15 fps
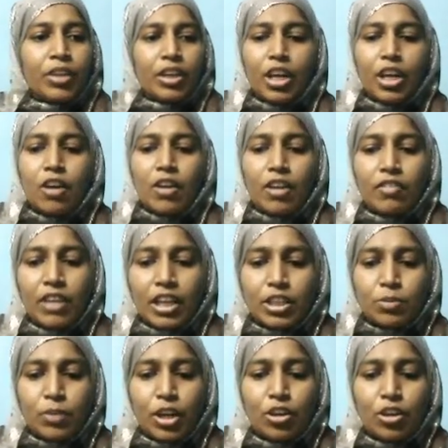Now I will
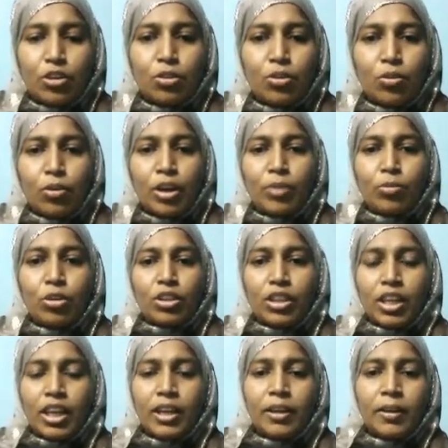explain you one more
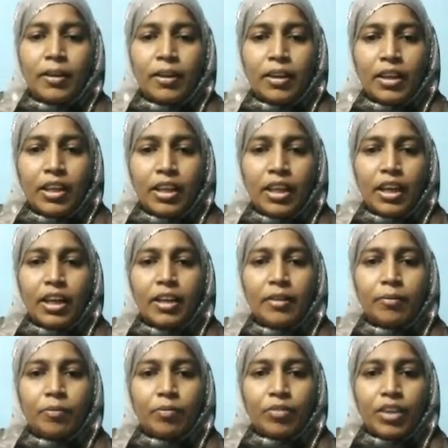thing. Here
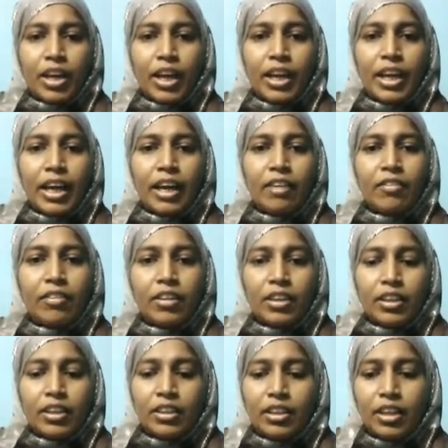I have
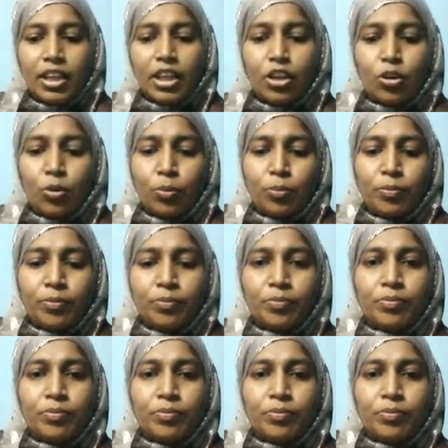3 cube.